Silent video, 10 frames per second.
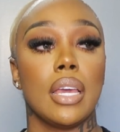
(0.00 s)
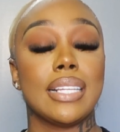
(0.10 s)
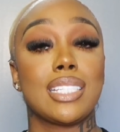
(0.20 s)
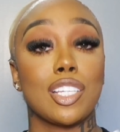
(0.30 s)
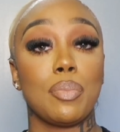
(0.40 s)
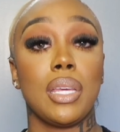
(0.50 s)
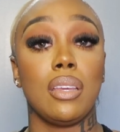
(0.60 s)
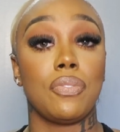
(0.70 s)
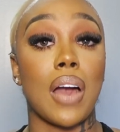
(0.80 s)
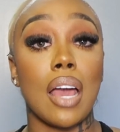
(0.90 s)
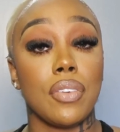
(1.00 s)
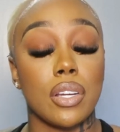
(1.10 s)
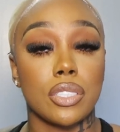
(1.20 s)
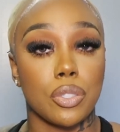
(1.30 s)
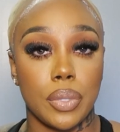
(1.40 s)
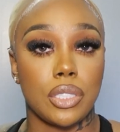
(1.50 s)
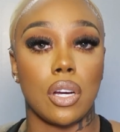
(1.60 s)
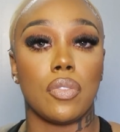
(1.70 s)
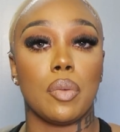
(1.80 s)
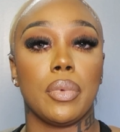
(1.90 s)
It took me 5 years to reach
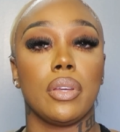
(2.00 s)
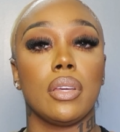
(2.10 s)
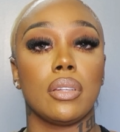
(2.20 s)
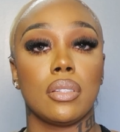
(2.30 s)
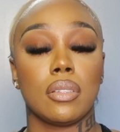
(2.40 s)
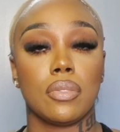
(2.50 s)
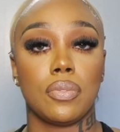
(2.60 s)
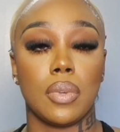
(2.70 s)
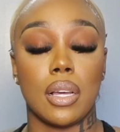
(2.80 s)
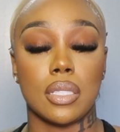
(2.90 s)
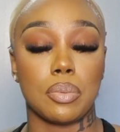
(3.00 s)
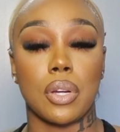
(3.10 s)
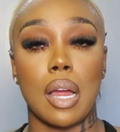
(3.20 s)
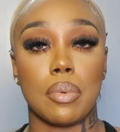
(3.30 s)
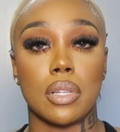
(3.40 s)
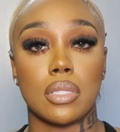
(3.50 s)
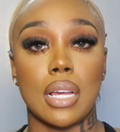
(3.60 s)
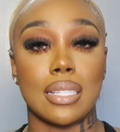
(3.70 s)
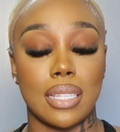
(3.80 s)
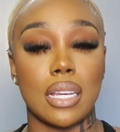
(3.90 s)
over a million subscribers.
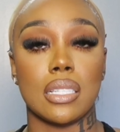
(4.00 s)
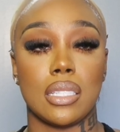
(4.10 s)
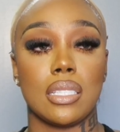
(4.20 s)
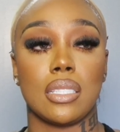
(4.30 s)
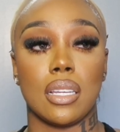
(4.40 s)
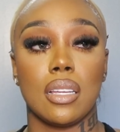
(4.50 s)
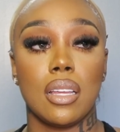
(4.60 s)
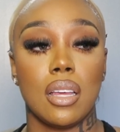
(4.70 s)
I stayed consistent.